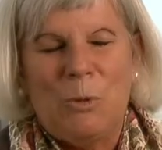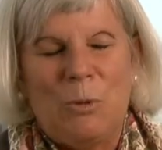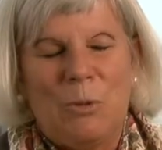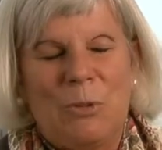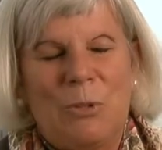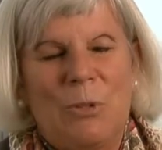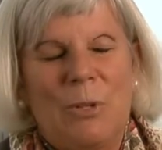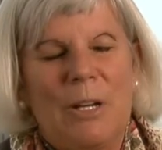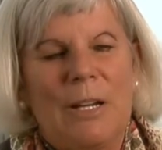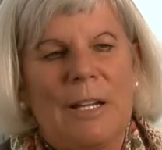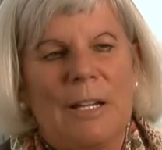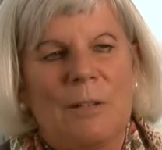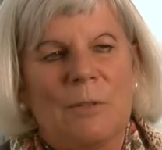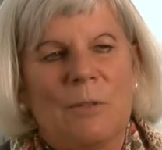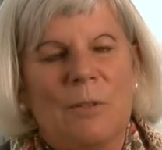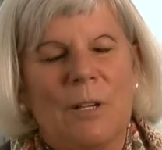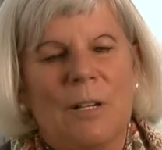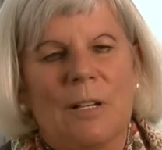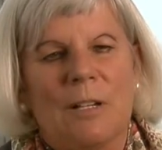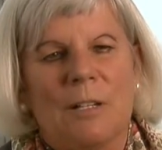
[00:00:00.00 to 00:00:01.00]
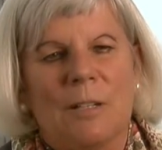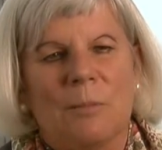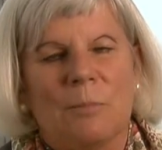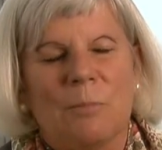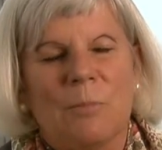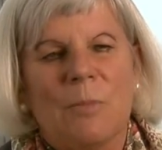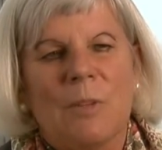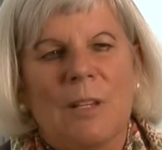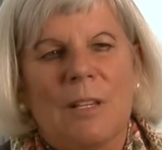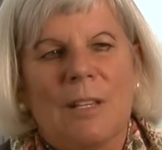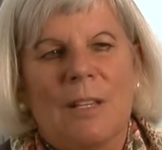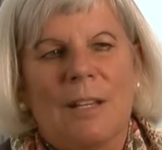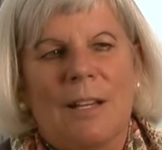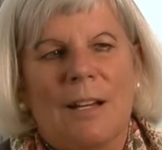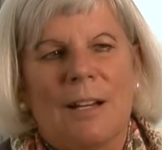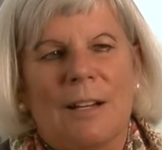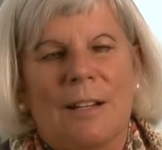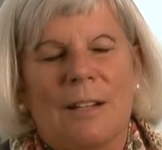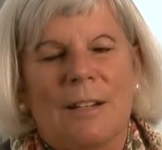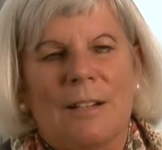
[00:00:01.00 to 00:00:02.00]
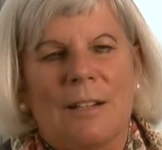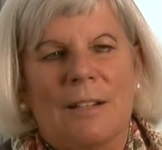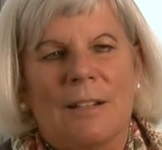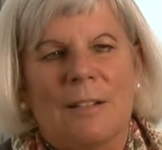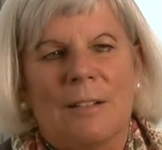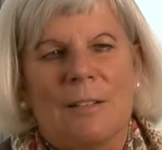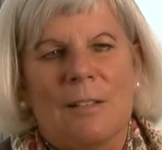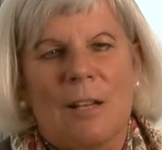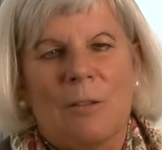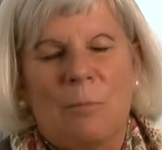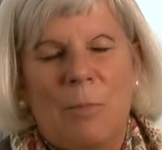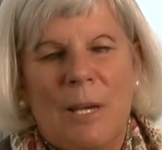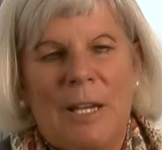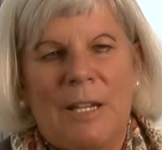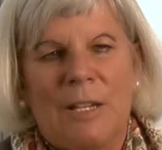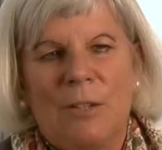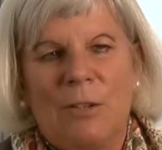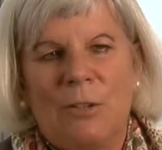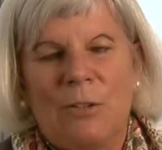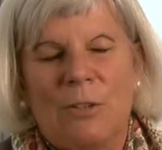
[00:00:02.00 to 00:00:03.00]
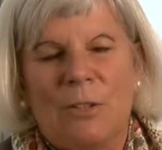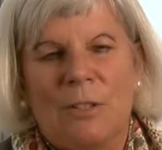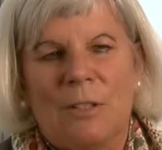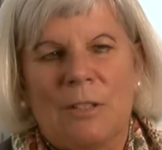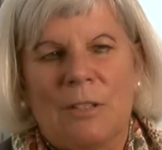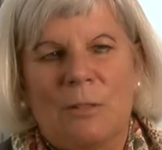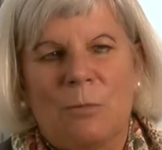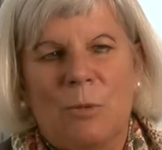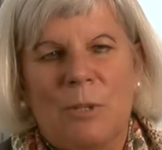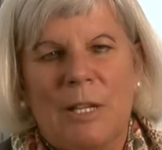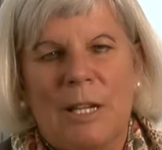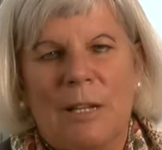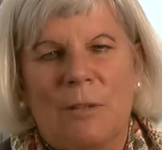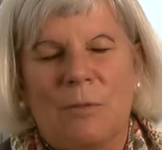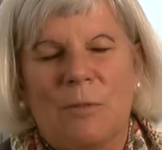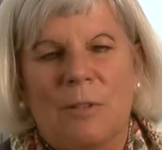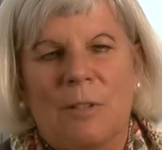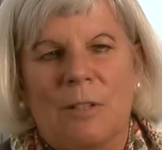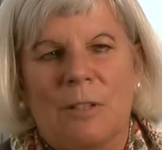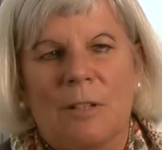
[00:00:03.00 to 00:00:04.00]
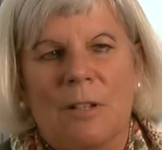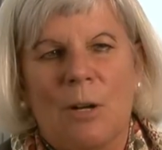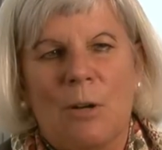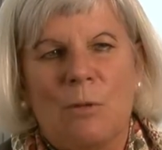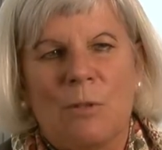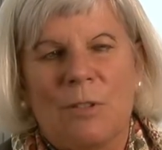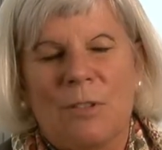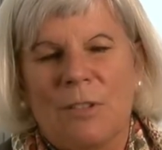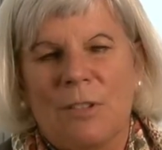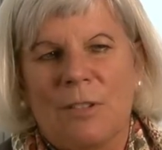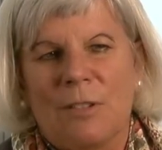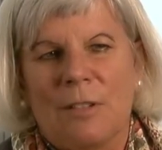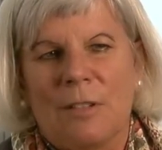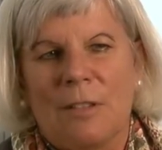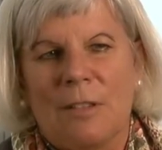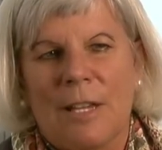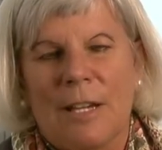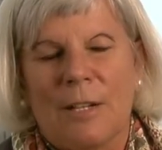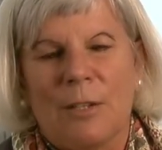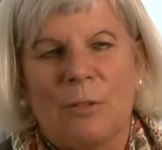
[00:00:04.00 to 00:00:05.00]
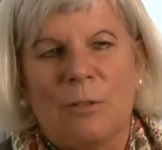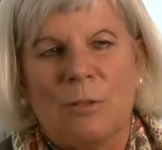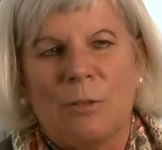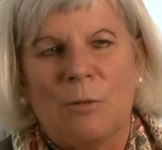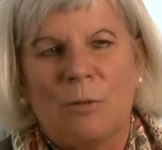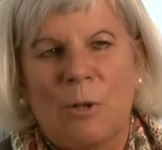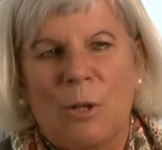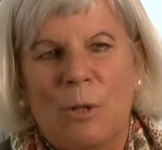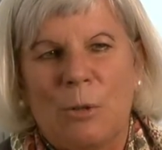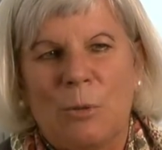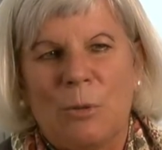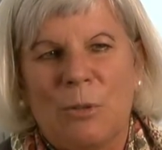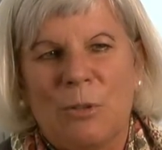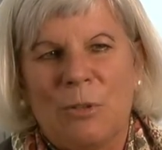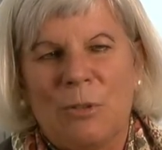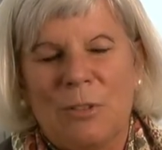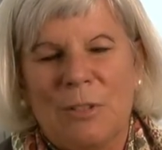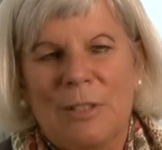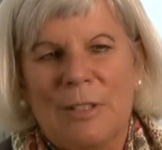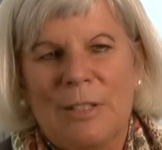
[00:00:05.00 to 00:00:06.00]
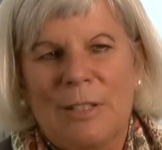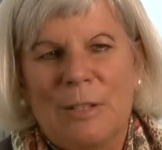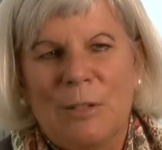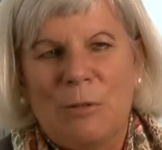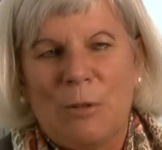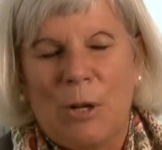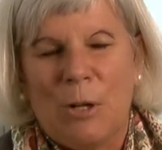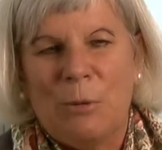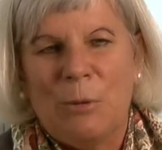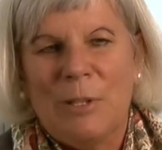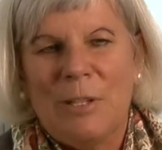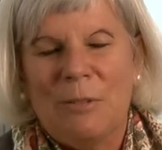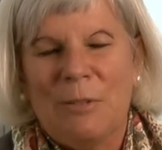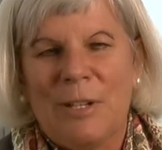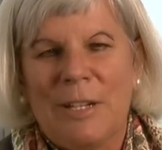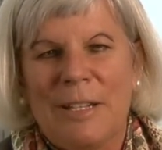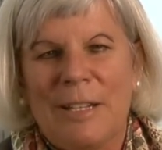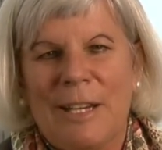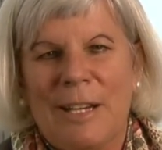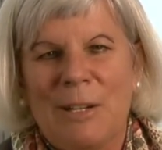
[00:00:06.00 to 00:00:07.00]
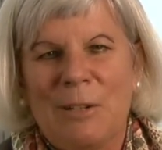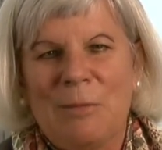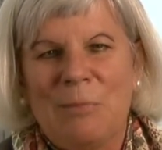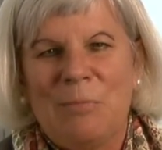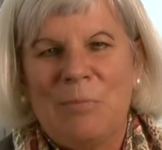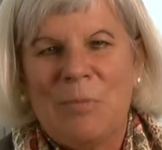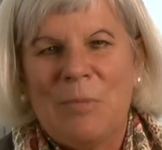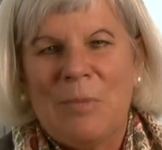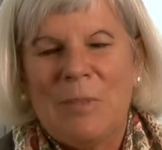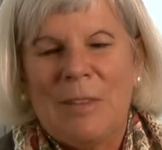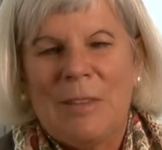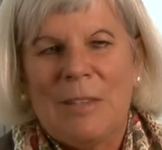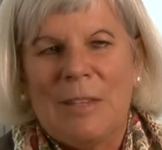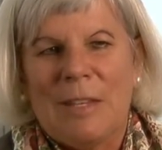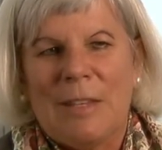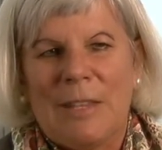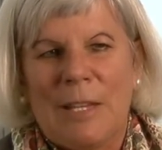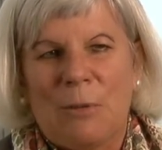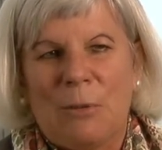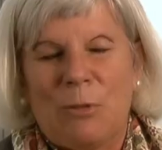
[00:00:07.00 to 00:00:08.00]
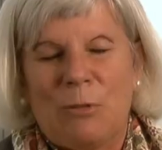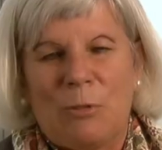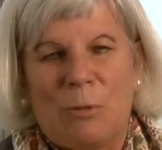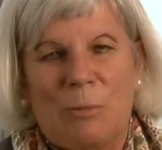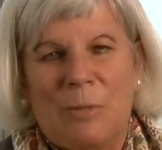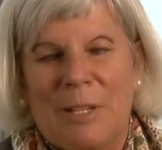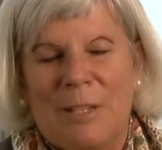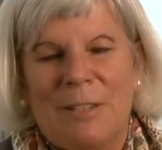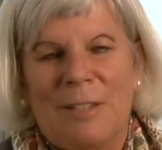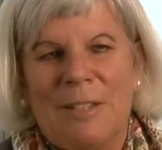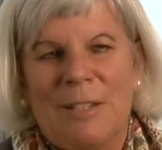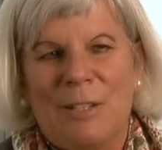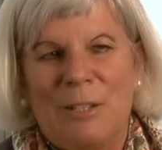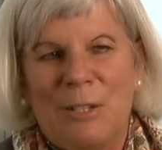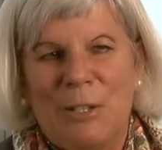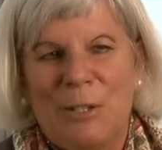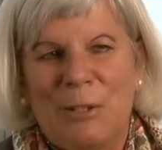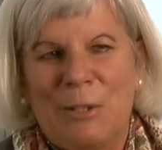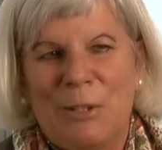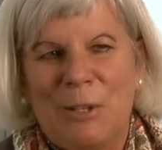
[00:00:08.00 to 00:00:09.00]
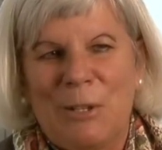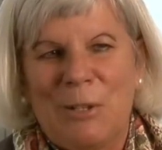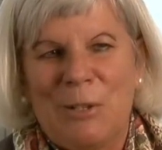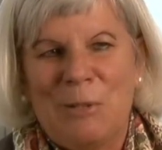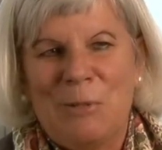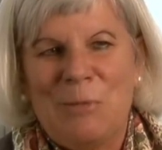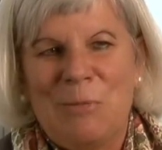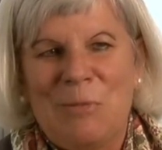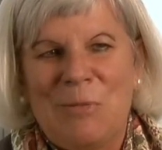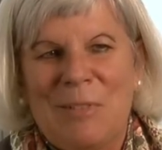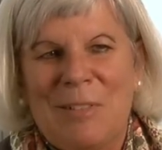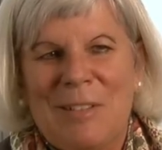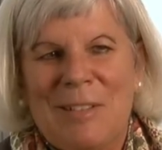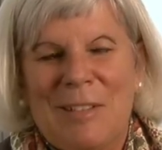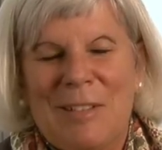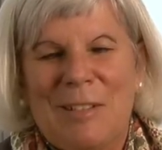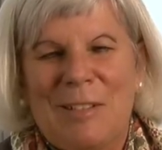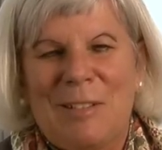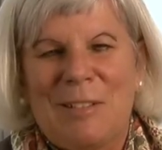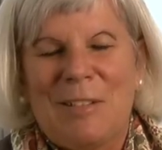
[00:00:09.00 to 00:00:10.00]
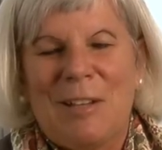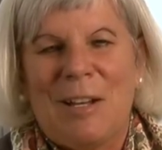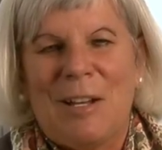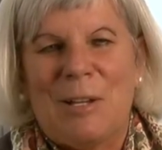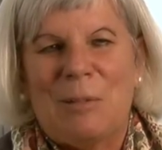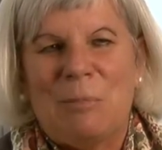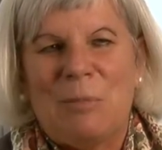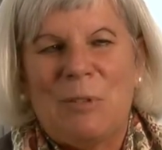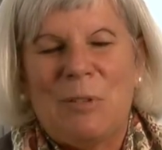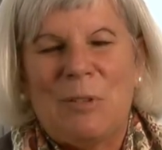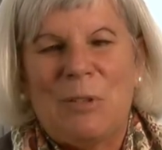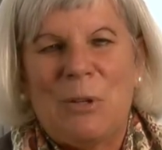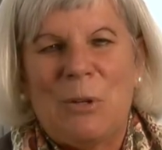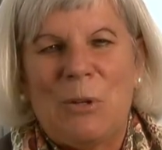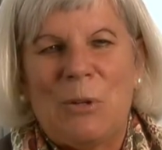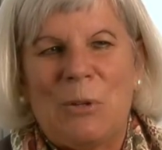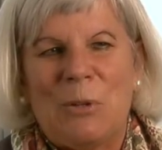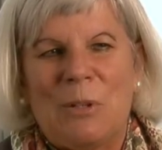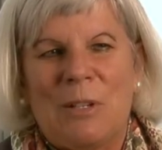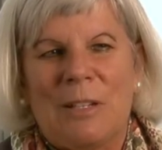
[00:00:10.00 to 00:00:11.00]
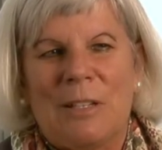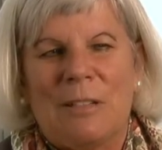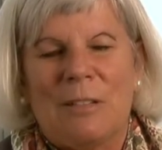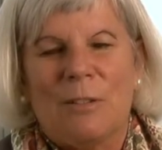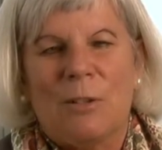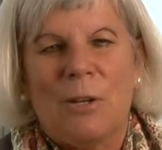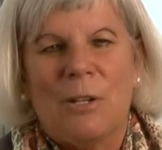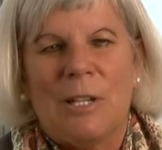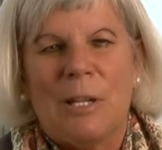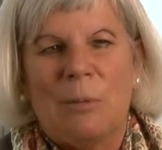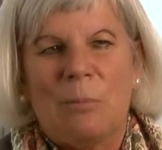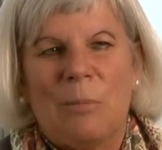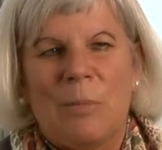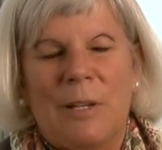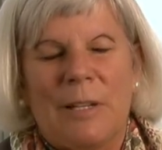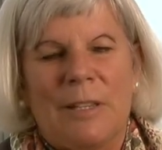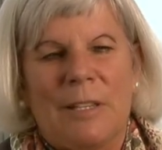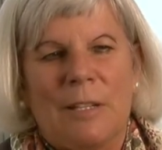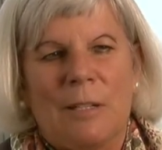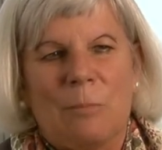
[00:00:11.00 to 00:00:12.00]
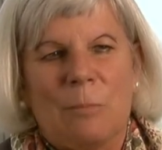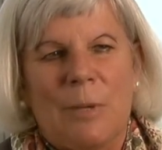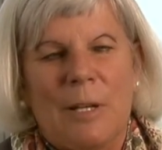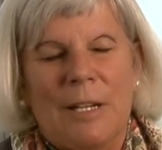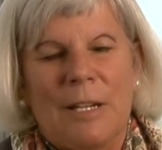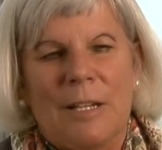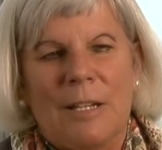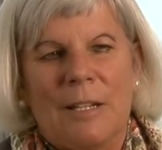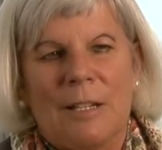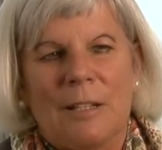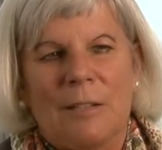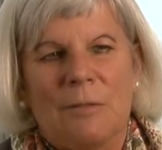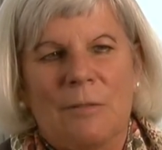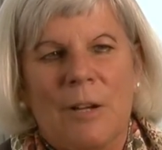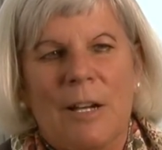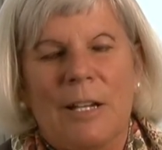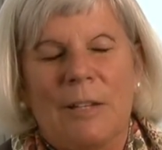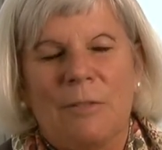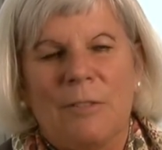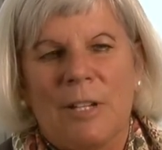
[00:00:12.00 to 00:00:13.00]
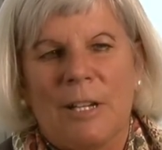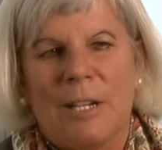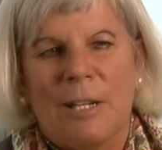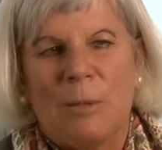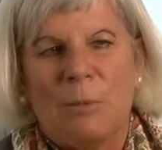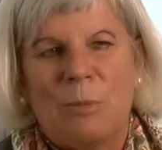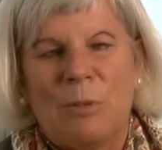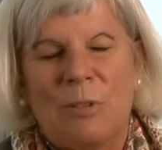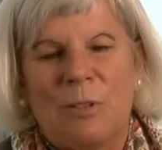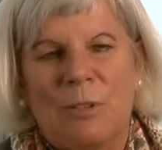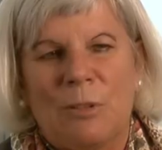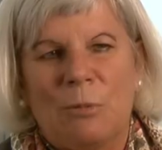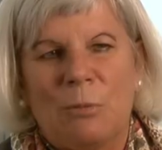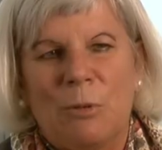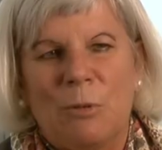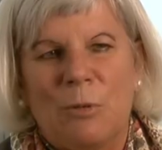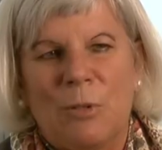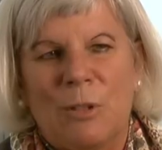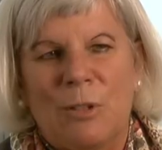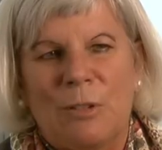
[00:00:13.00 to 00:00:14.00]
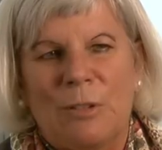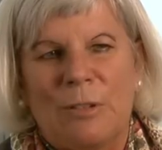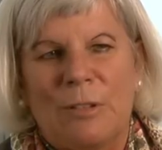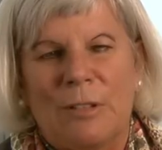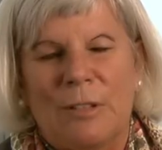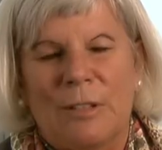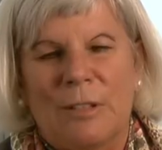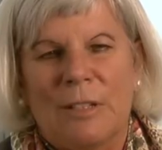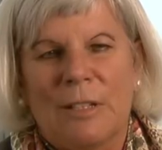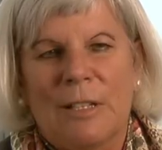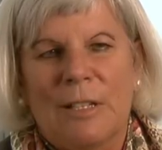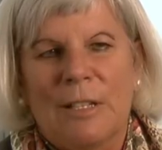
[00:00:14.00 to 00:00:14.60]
also have um, uh, a page that we have uh, over 60,000 followers following right now, and that was from nothing a year ago. Um, so it's gone up, I think, by uh, five times since we first uh,